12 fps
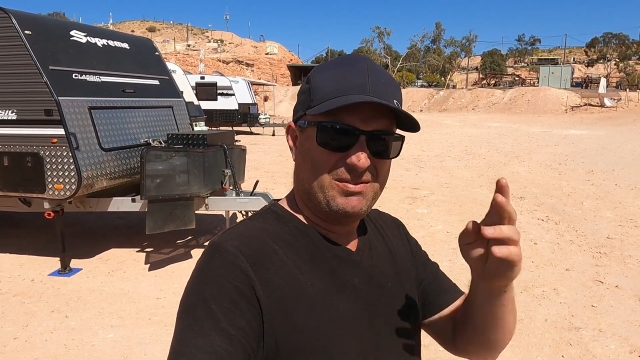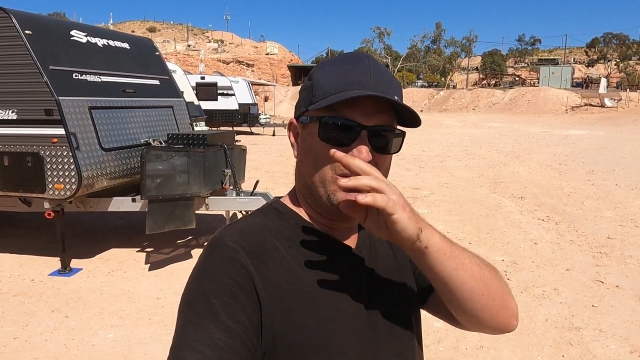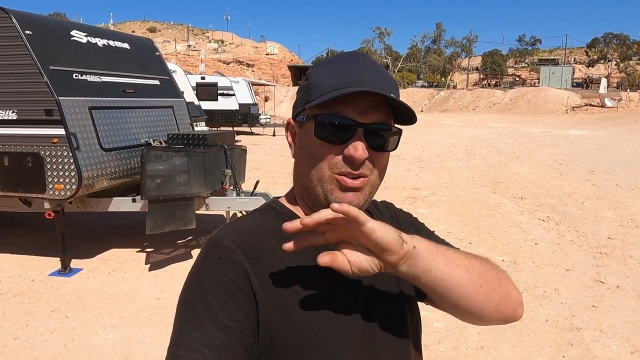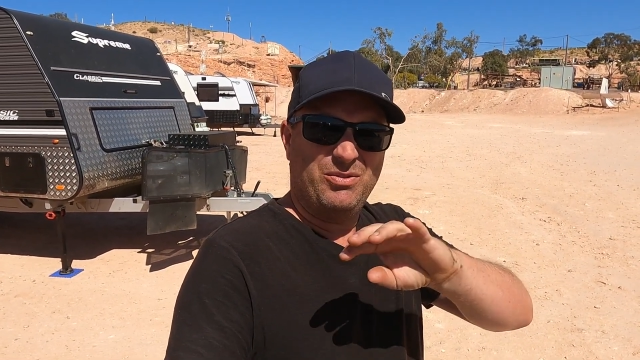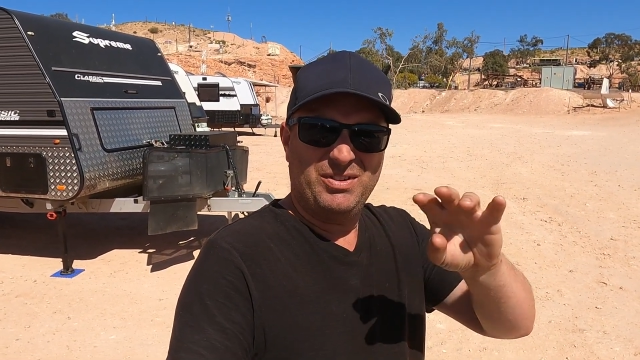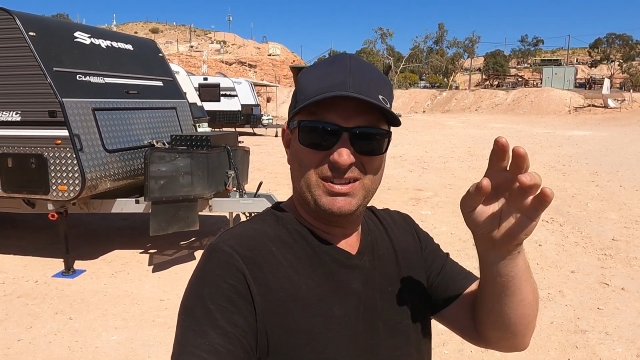a
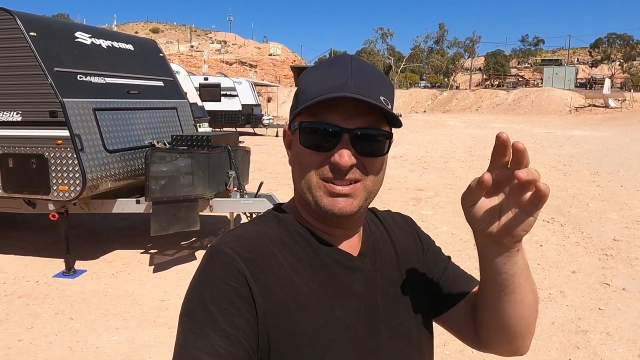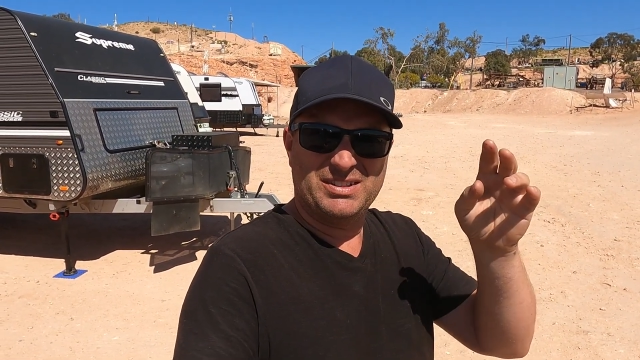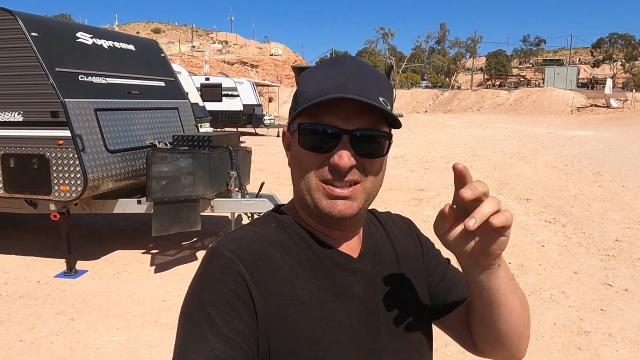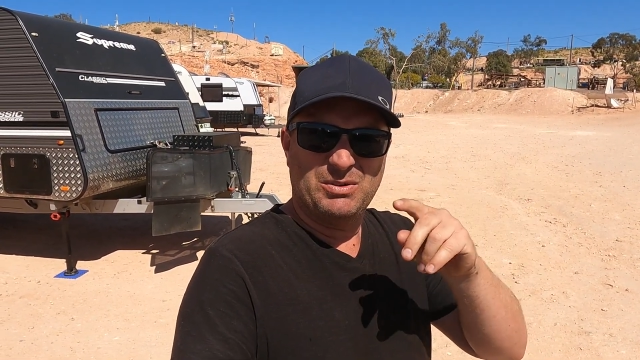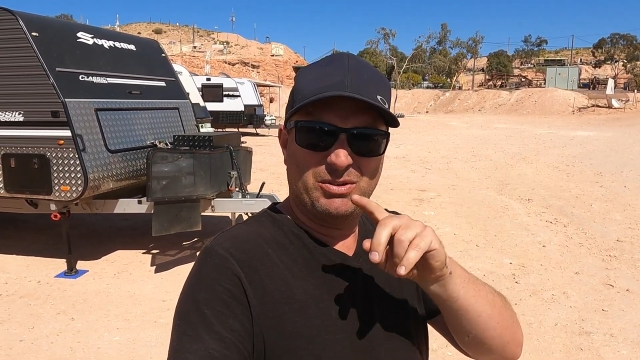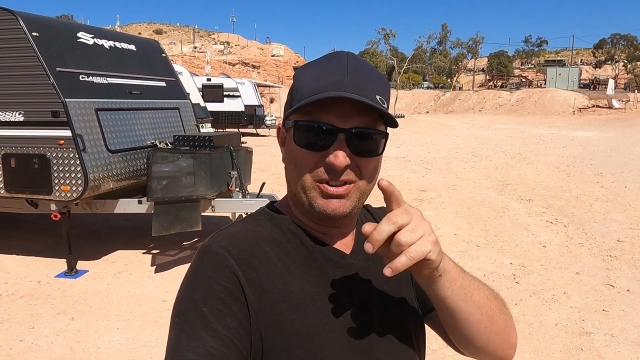coffee and
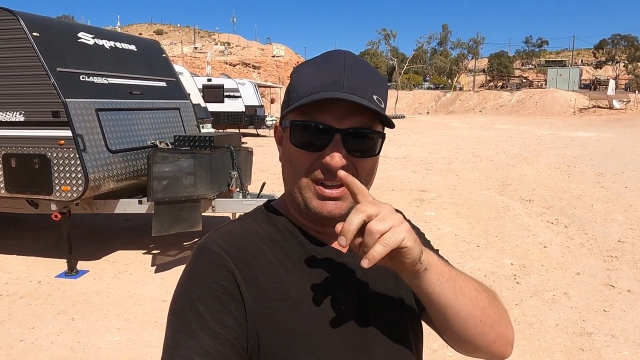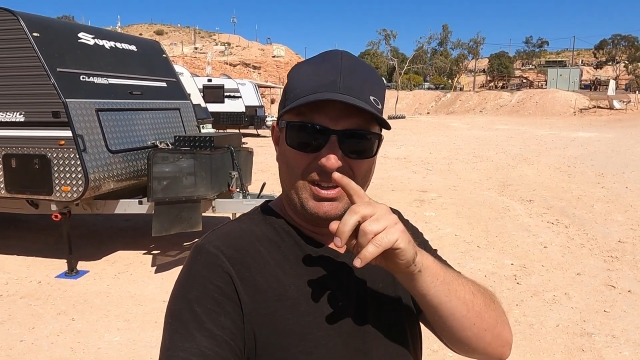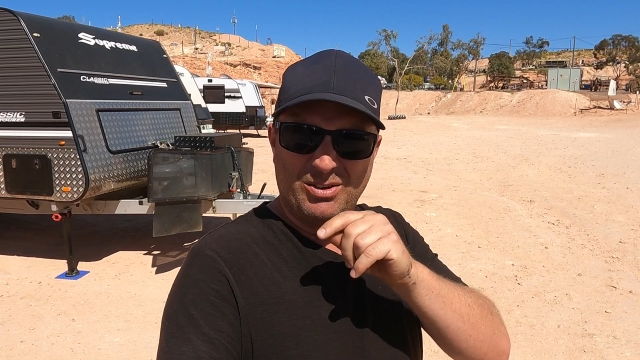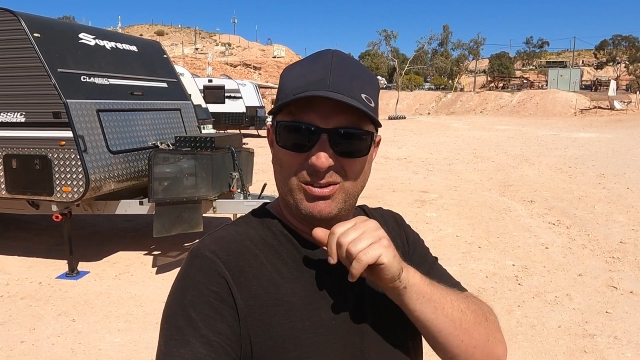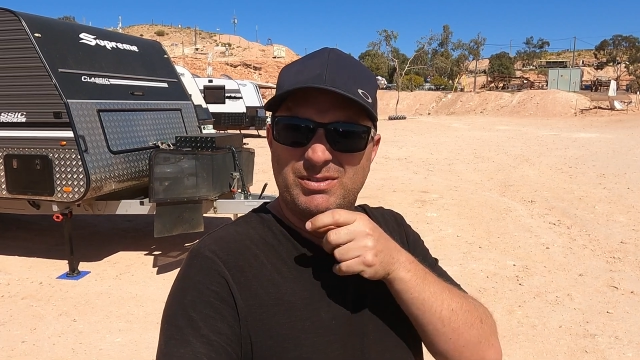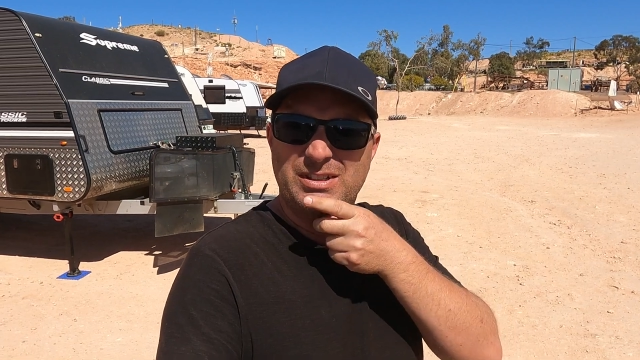see what their
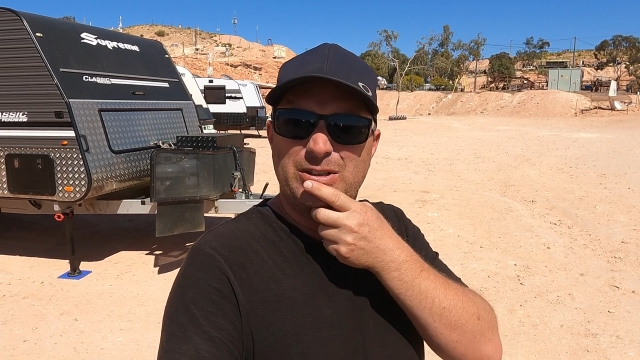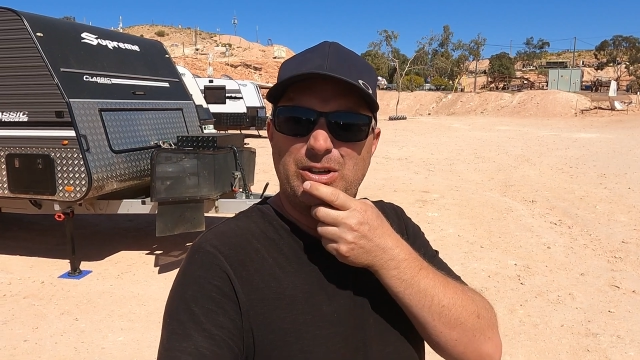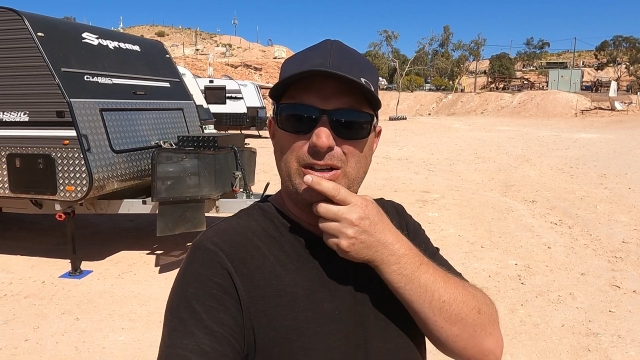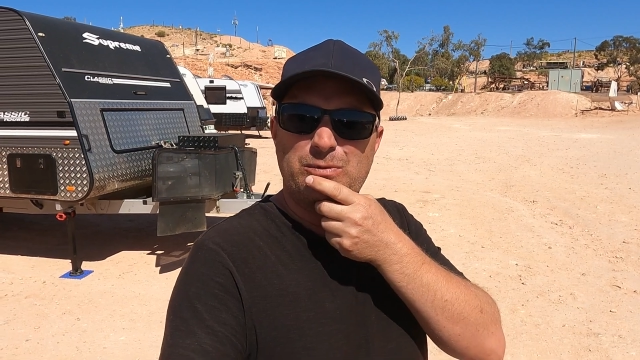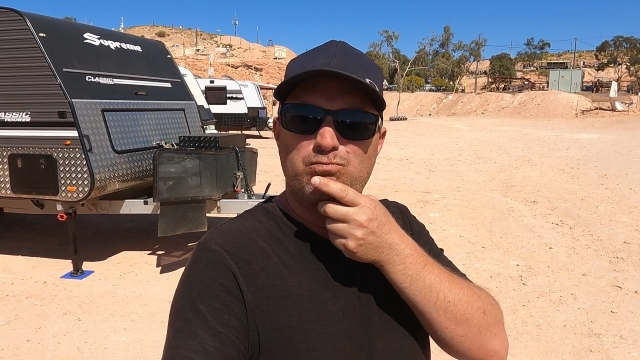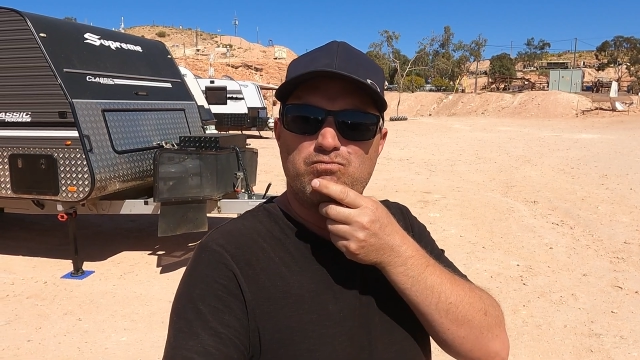coffee's
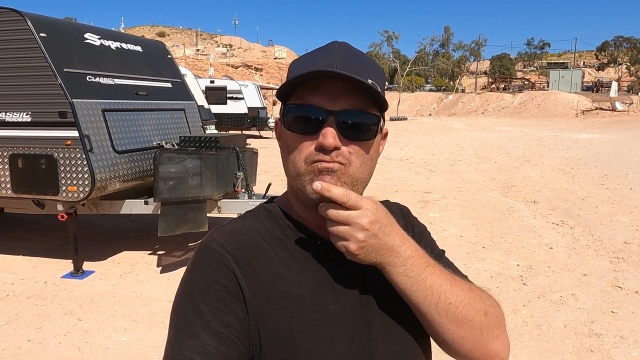like.